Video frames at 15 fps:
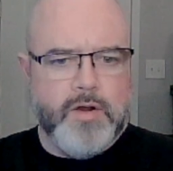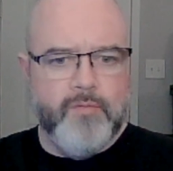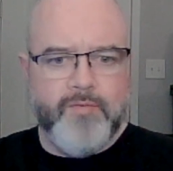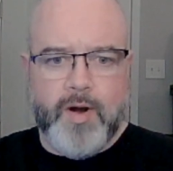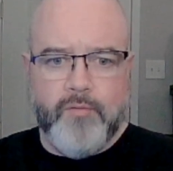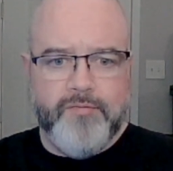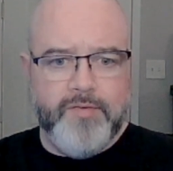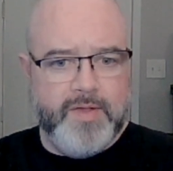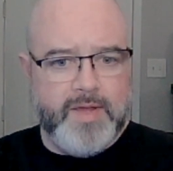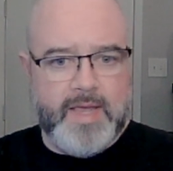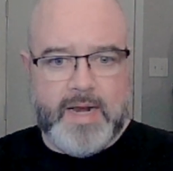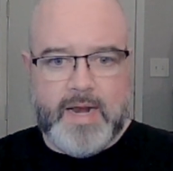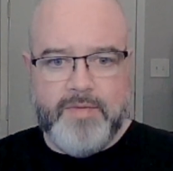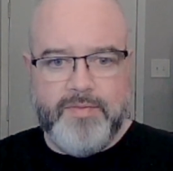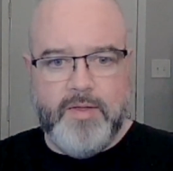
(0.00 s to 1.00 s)
If I don't feel
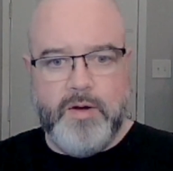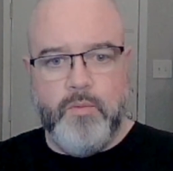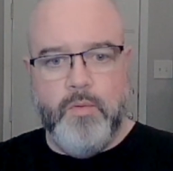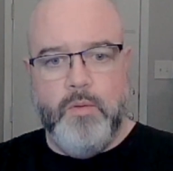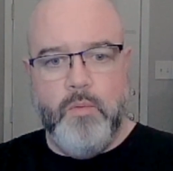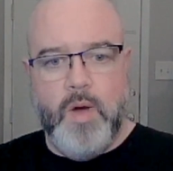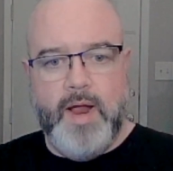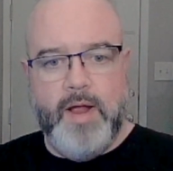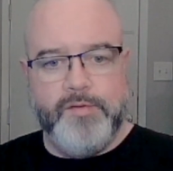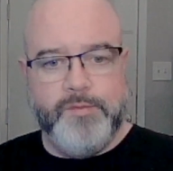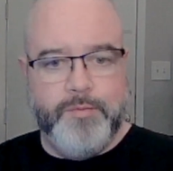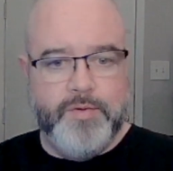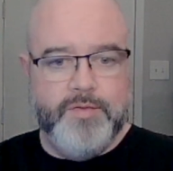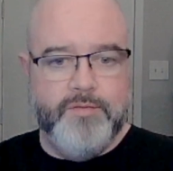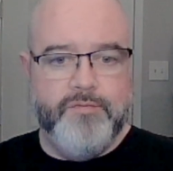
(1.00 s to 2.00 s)
like getting Athletic Run
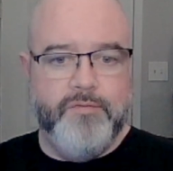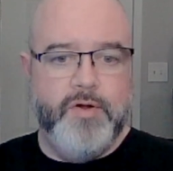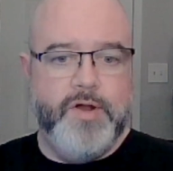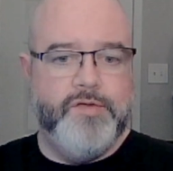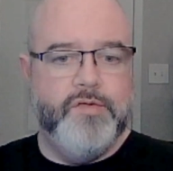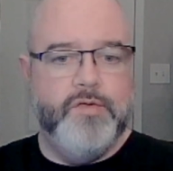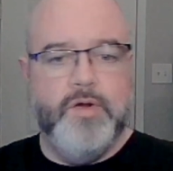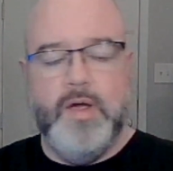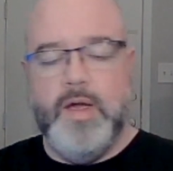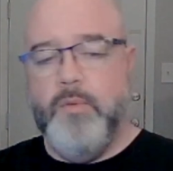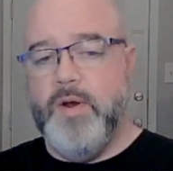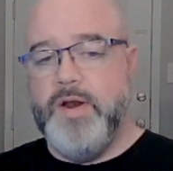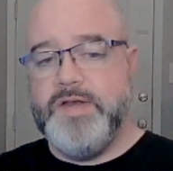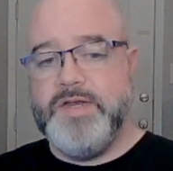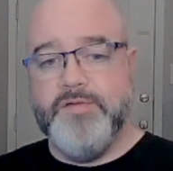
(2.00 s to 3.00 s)
Wild to put in the fridge,
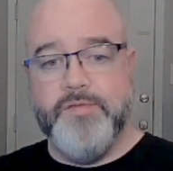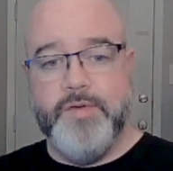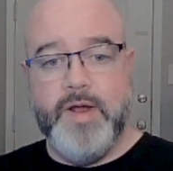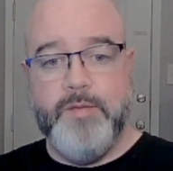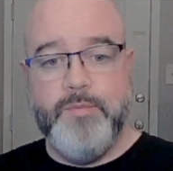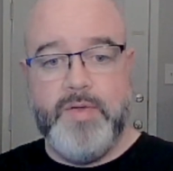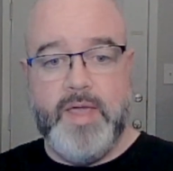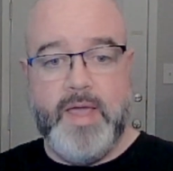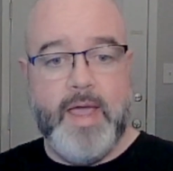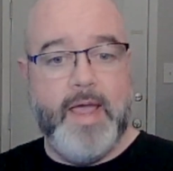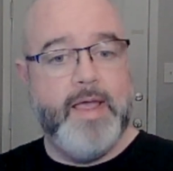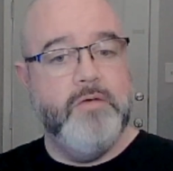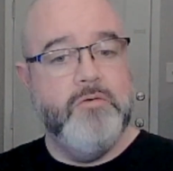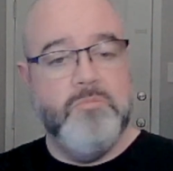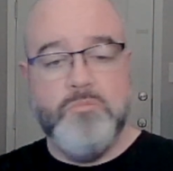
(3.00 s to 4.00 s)
I want a different
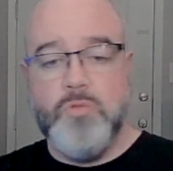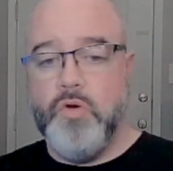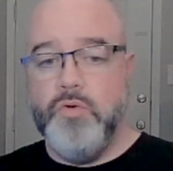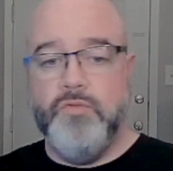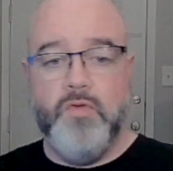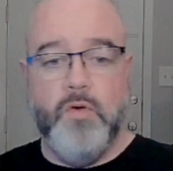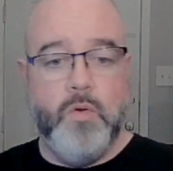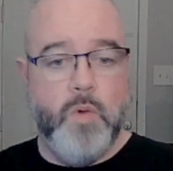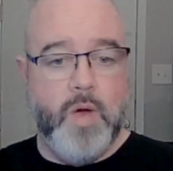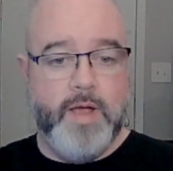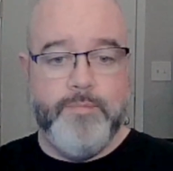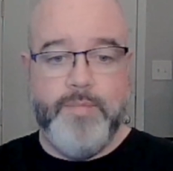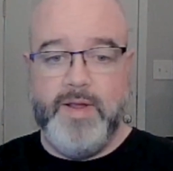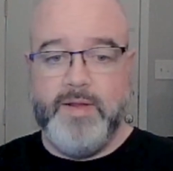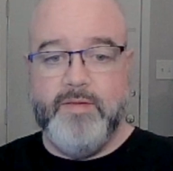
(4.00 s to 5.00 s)
IPA, go to Total
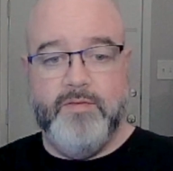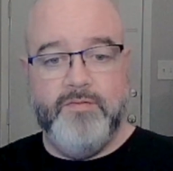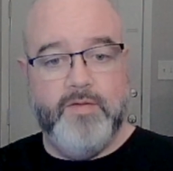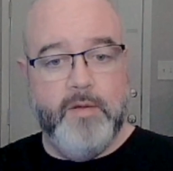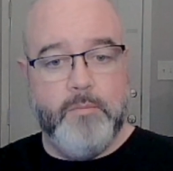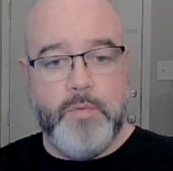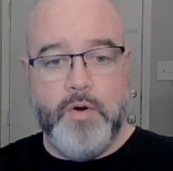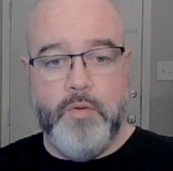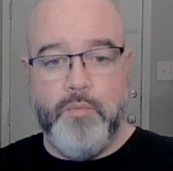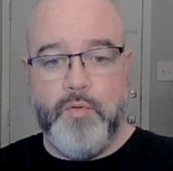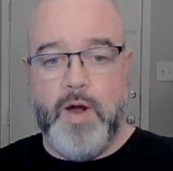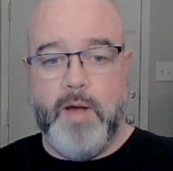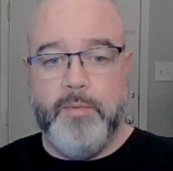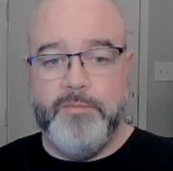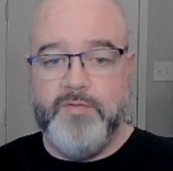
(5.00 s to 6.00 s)
Wine, pick this up, no
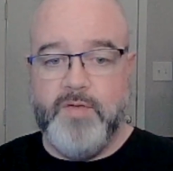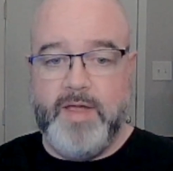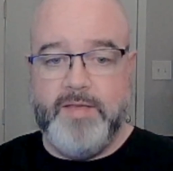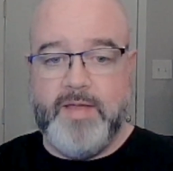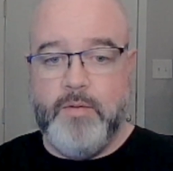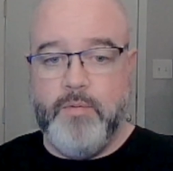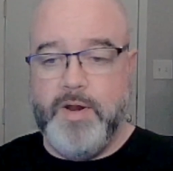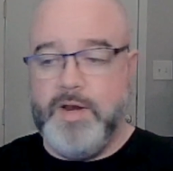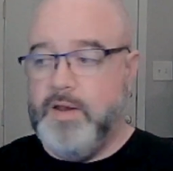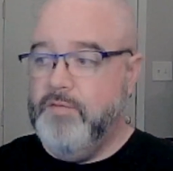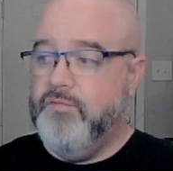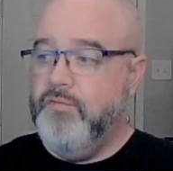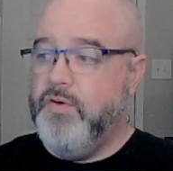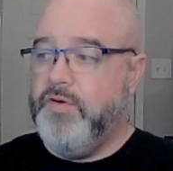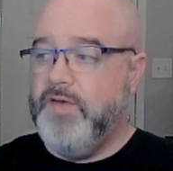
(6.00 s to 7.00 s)
problem. Slide that right
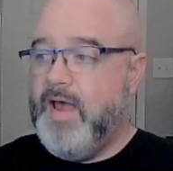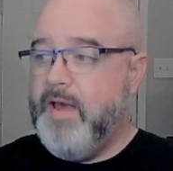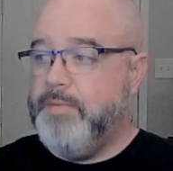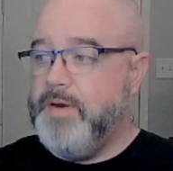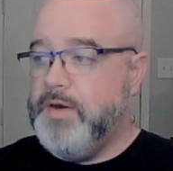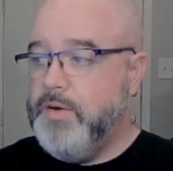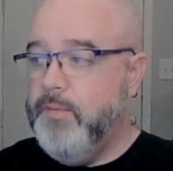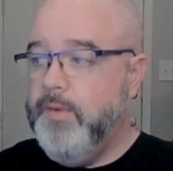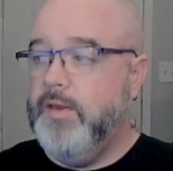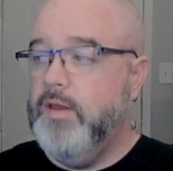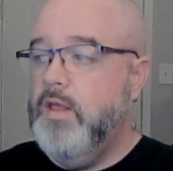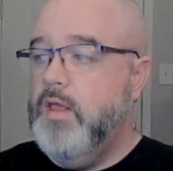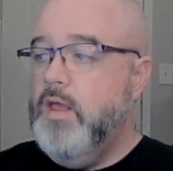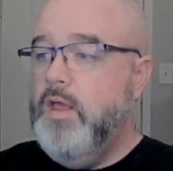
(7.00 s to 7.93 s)
into the fridge. Happy to do it.